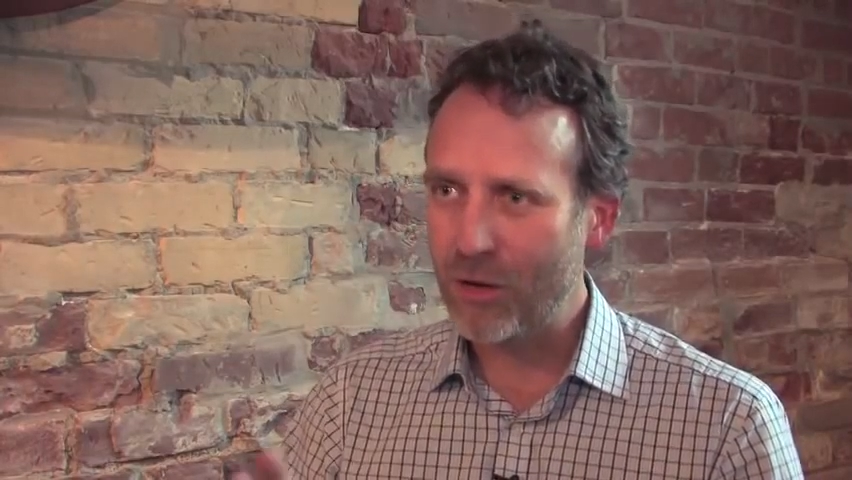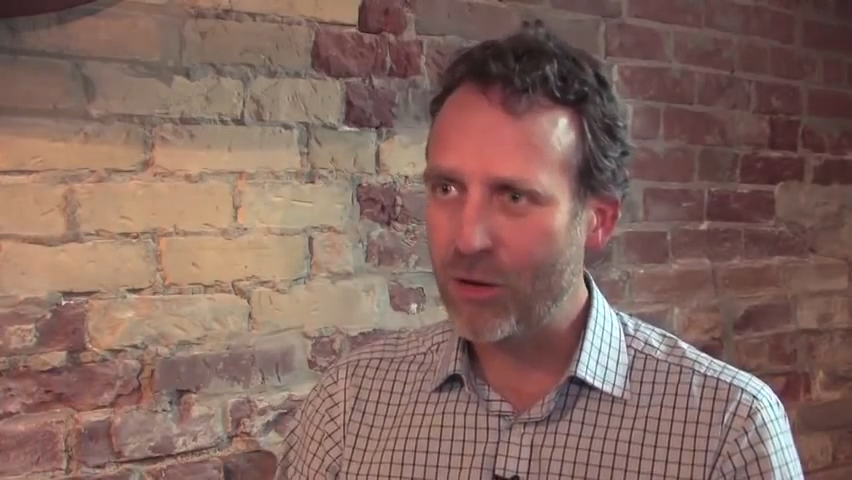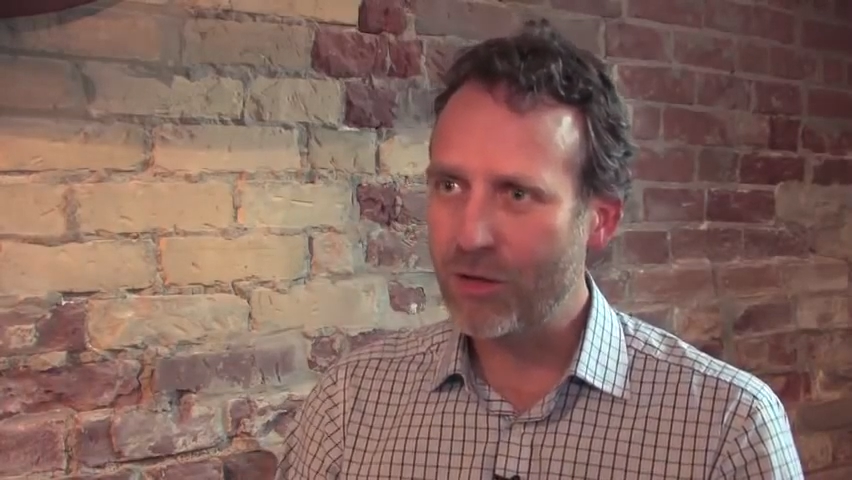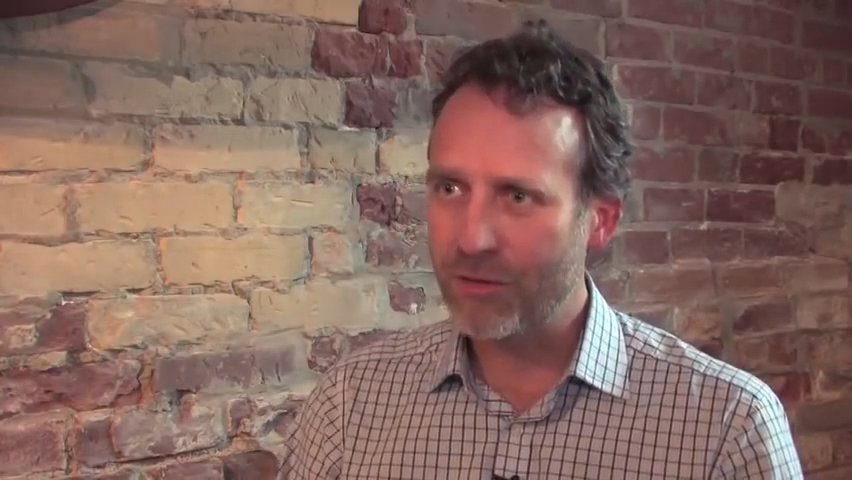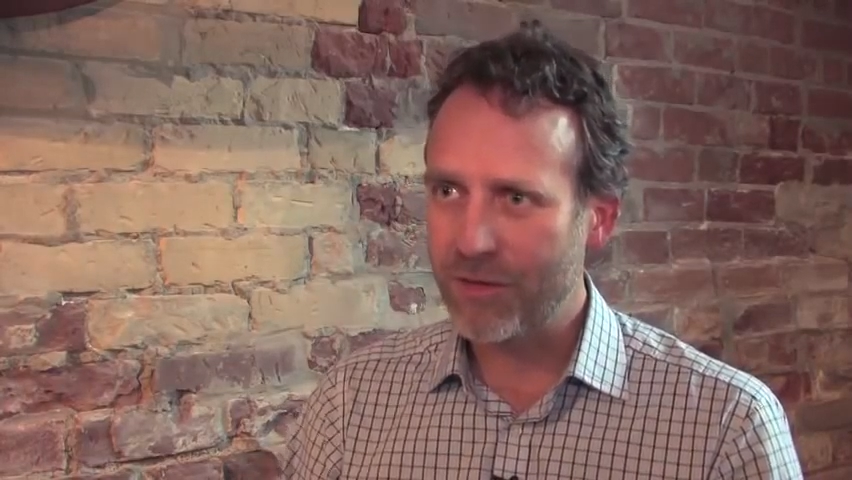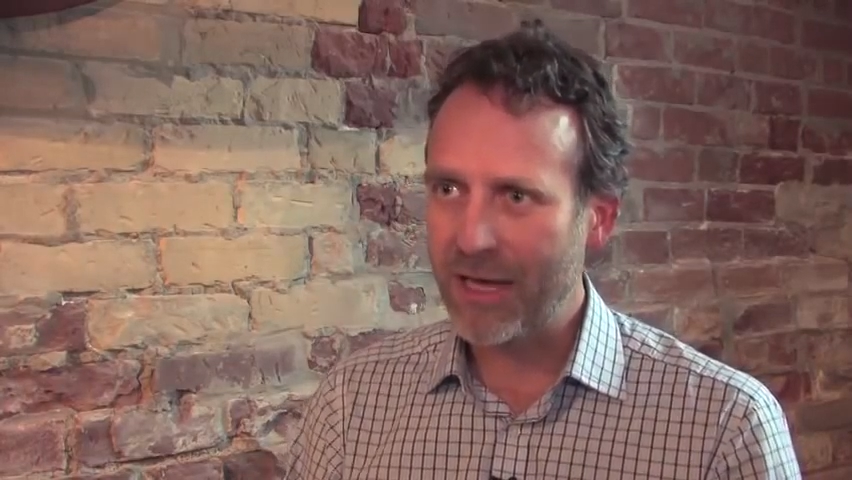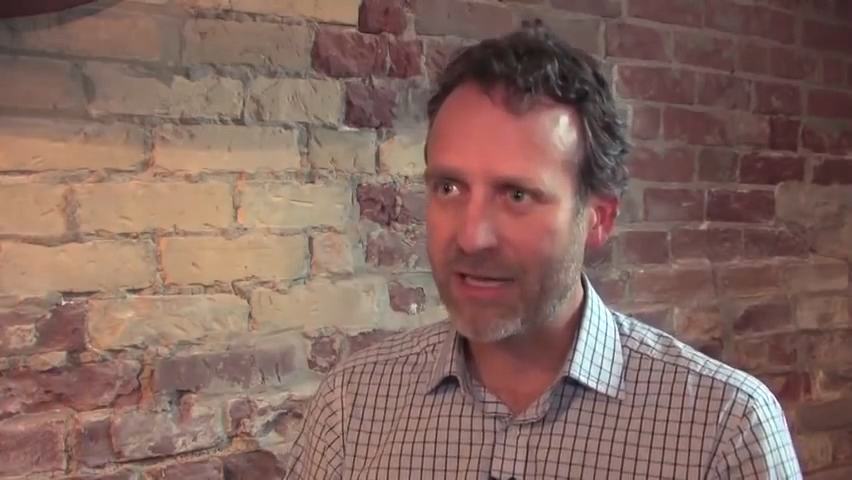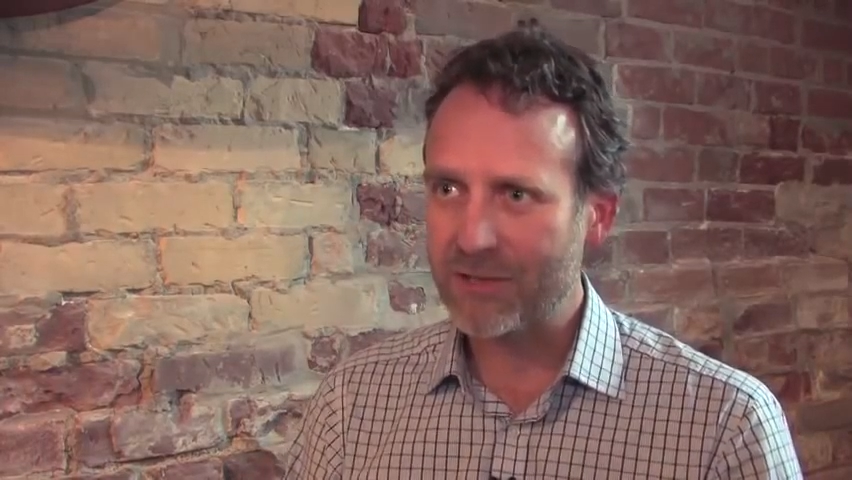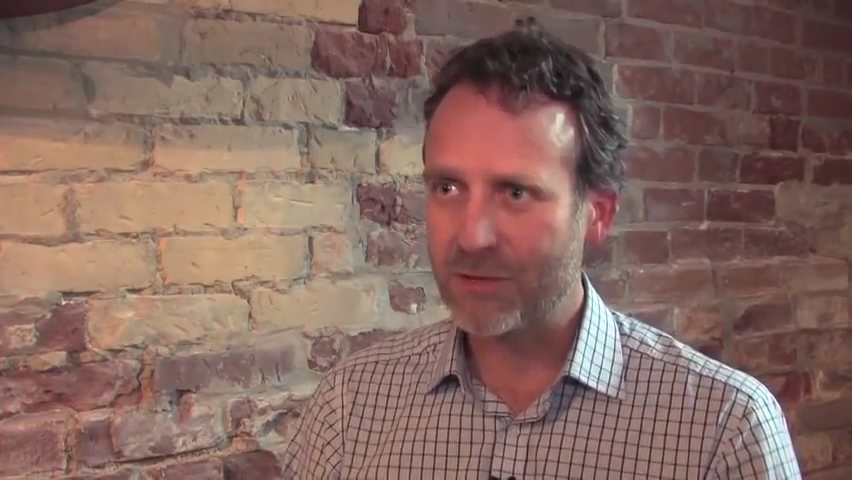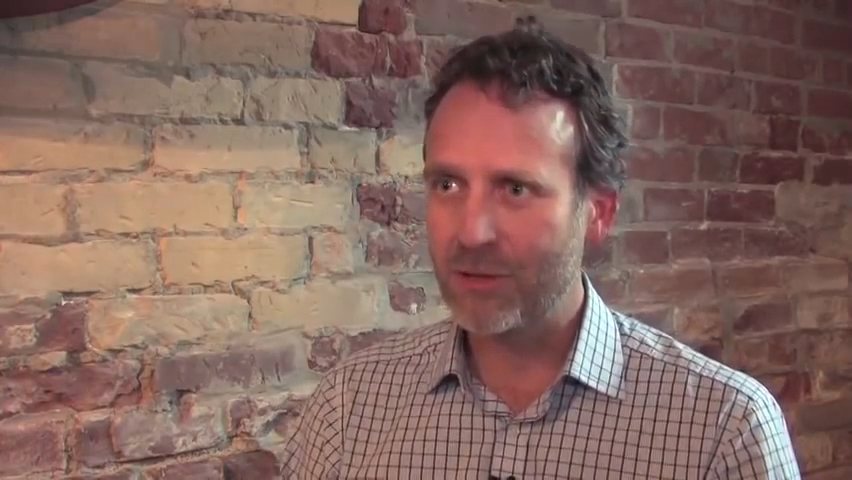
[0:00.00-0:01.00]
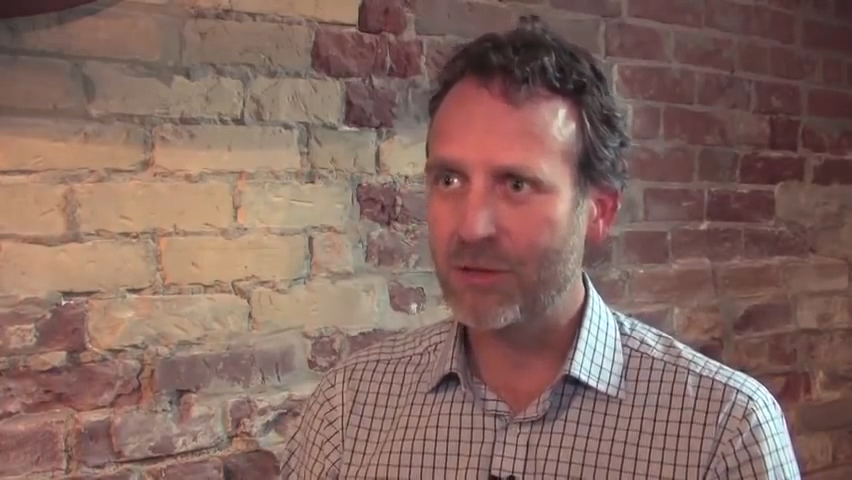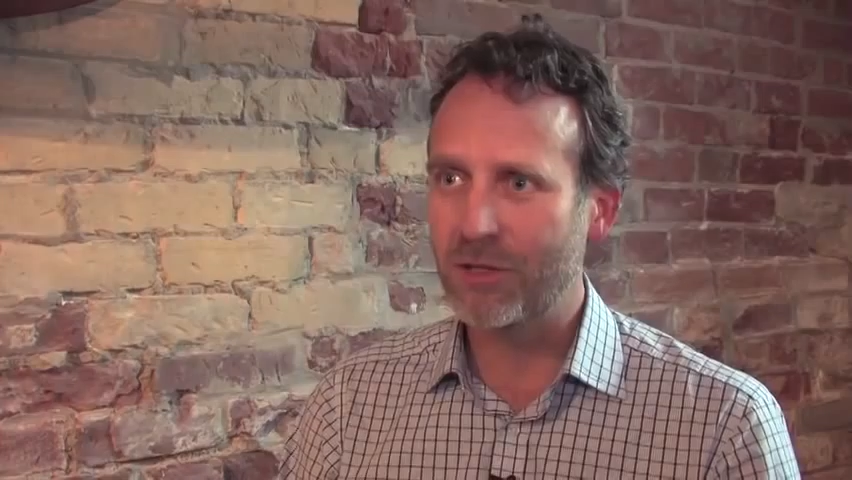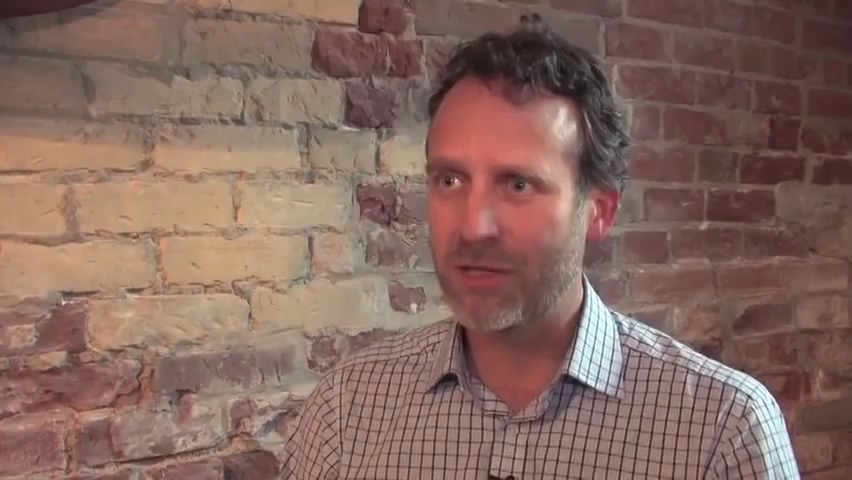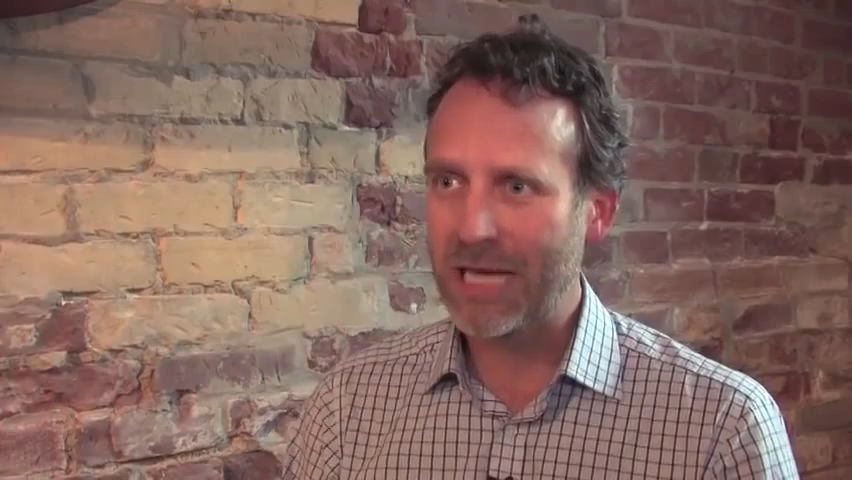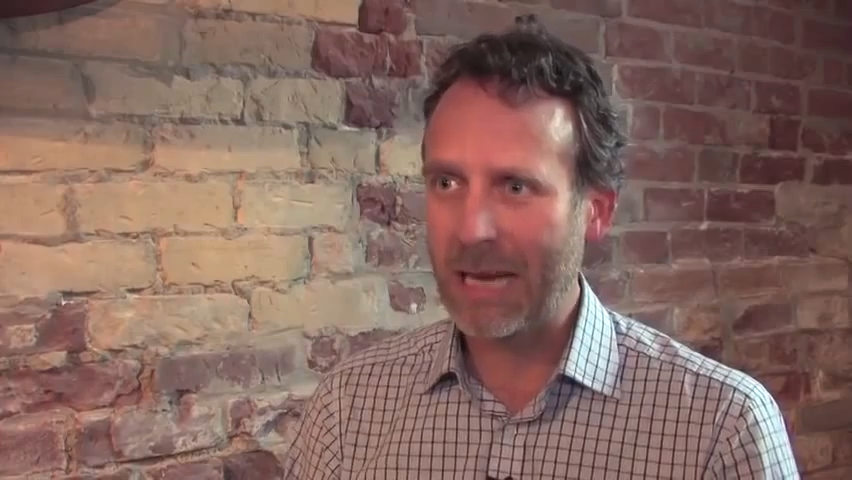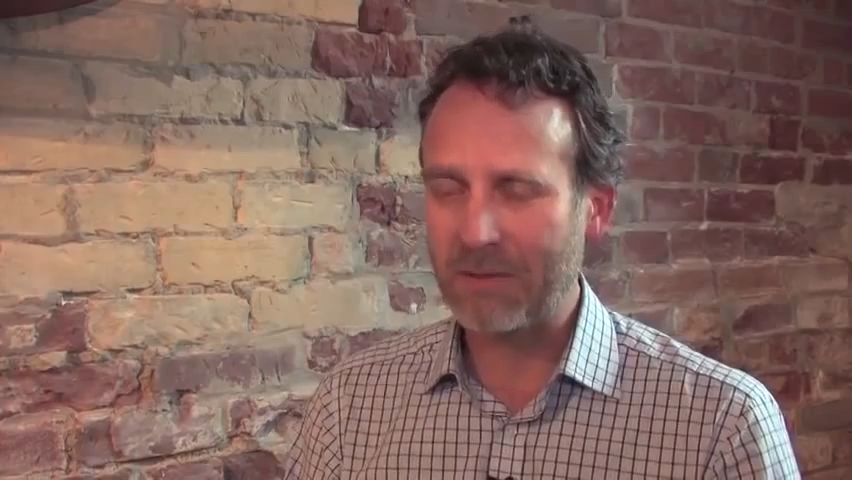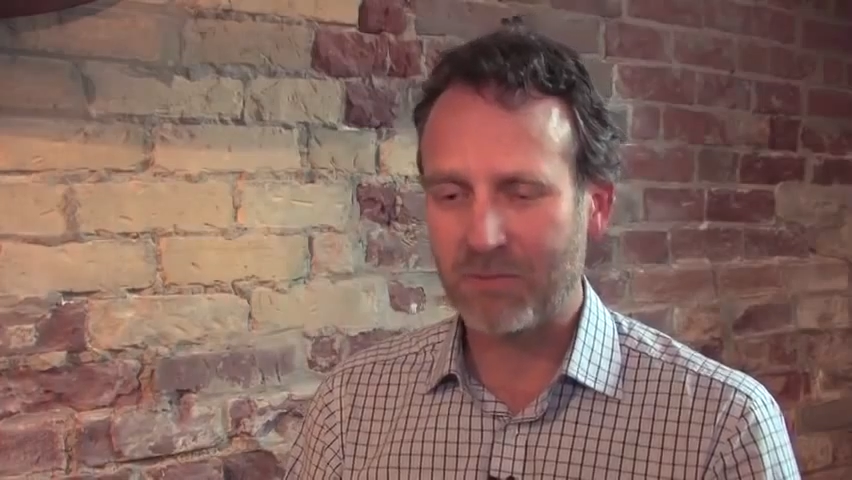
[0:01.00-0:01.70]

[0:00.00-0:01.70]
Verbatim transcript: good things, good claims,